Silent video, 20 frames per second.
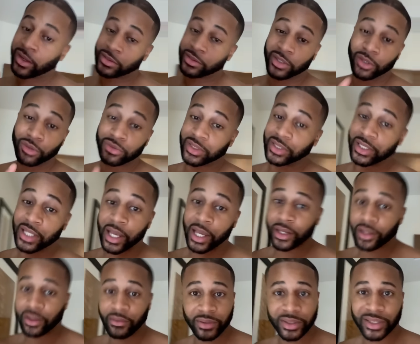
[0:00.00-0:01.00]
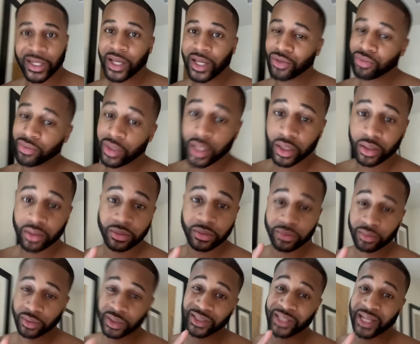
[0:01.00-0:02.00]
Don't say I ain't never tell you nothing.
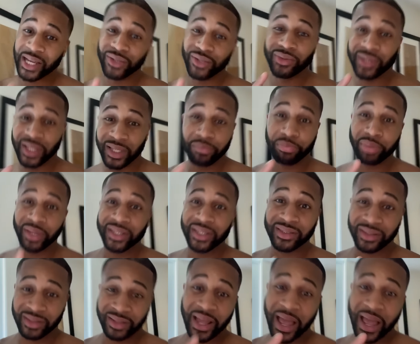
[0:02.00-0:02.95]
Just how you keep peace in the